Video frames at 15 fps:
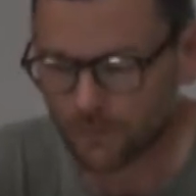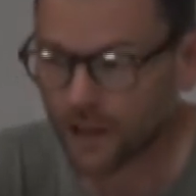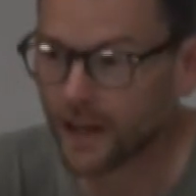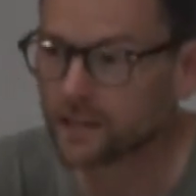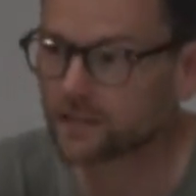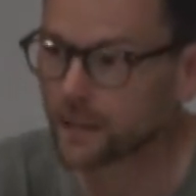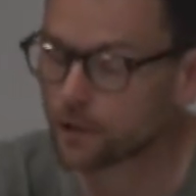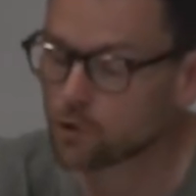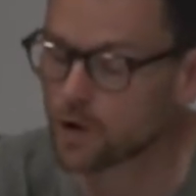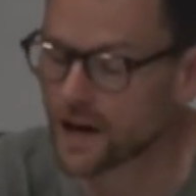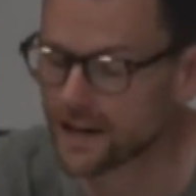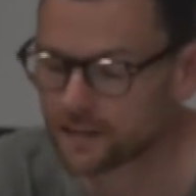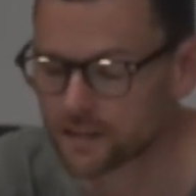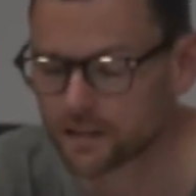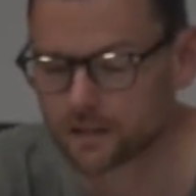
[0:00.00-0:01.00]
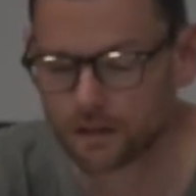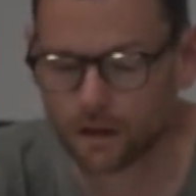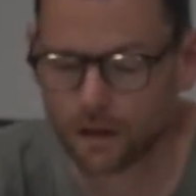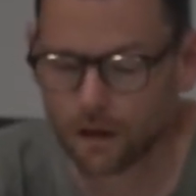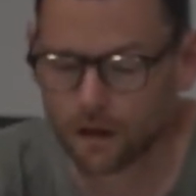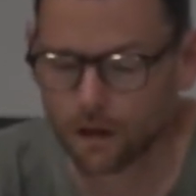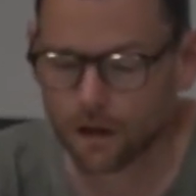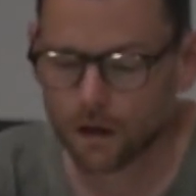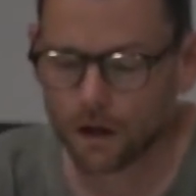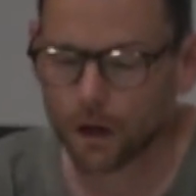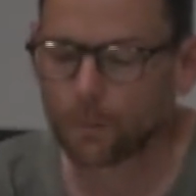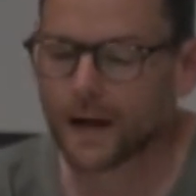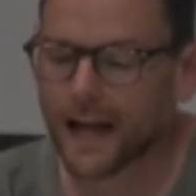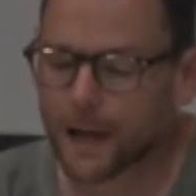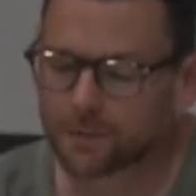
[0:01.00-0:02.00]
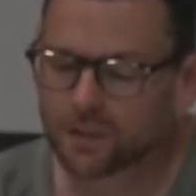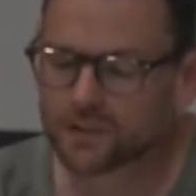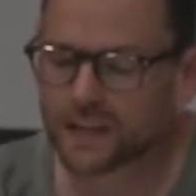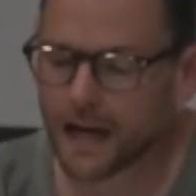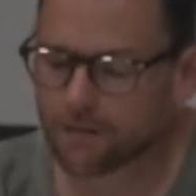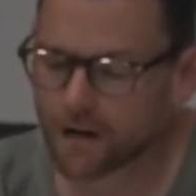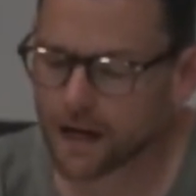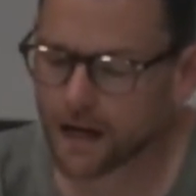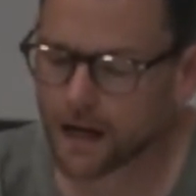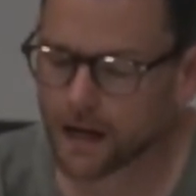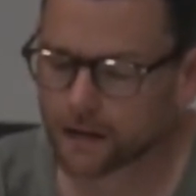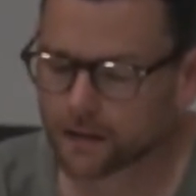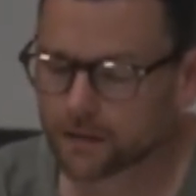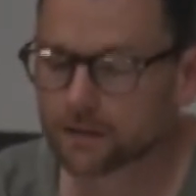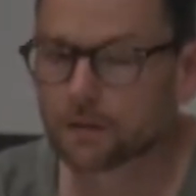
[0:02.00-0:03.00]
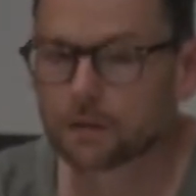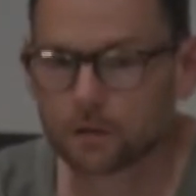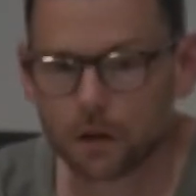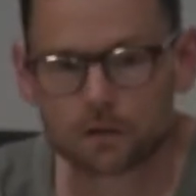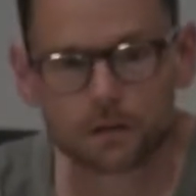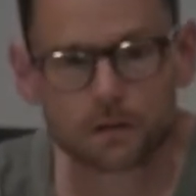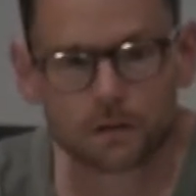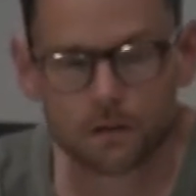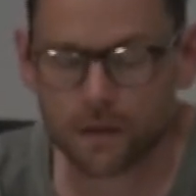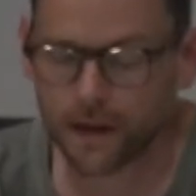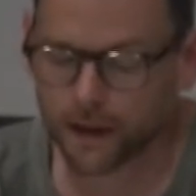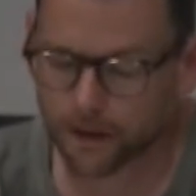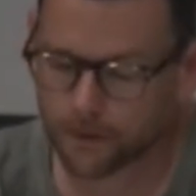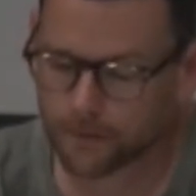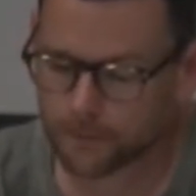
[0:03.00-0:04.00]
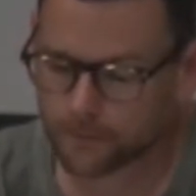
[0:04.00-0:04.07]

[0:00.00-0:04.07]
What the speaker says: is in crisis, or perhaps that the avant-garde is not there.